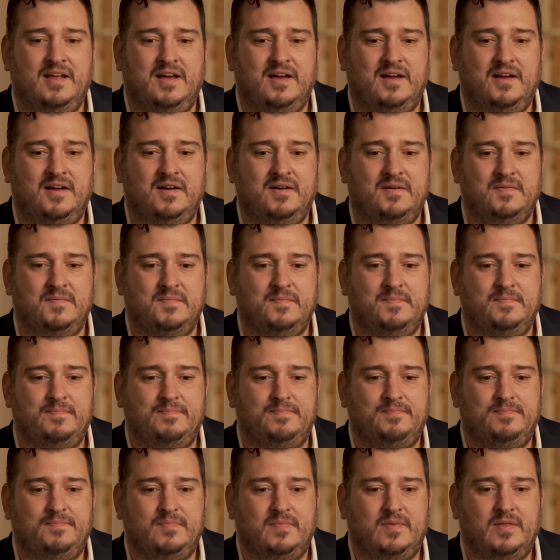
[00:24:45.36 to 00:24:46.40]

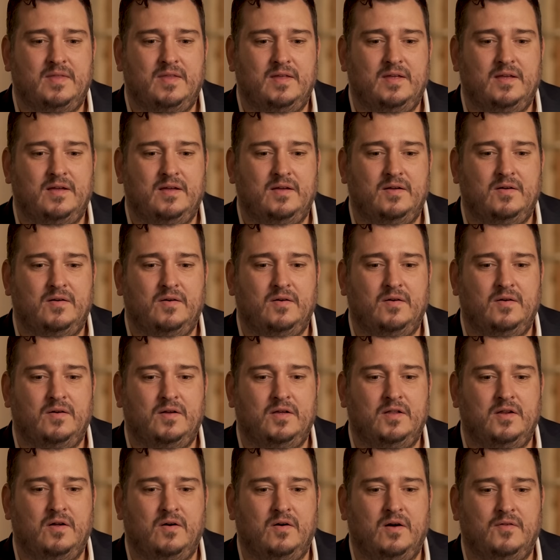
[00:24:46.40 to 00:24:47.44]

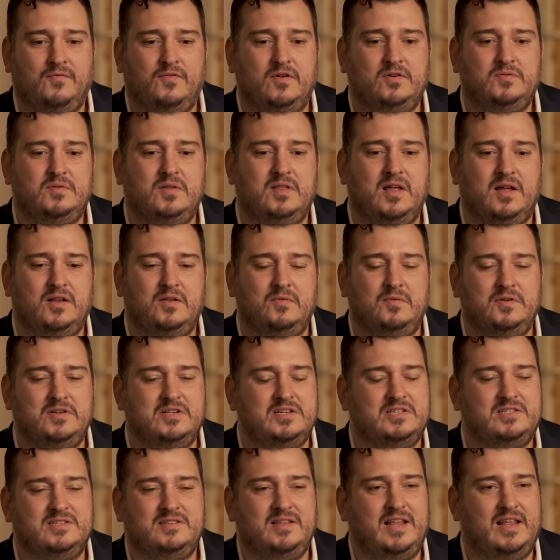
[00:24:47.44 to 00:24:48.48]
you know, at first we thought, do we
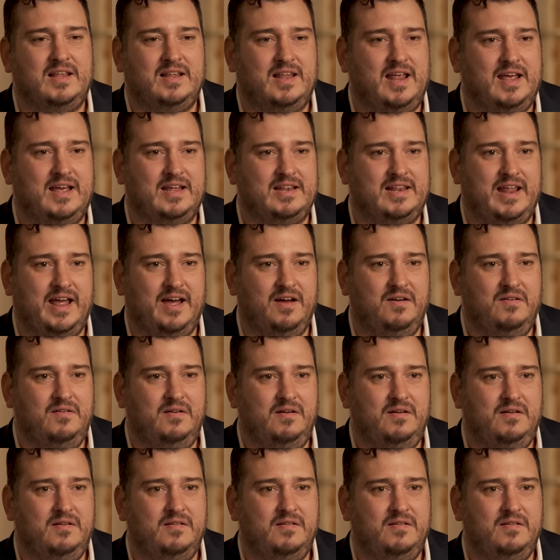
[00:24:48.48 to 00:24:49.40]
just take it down?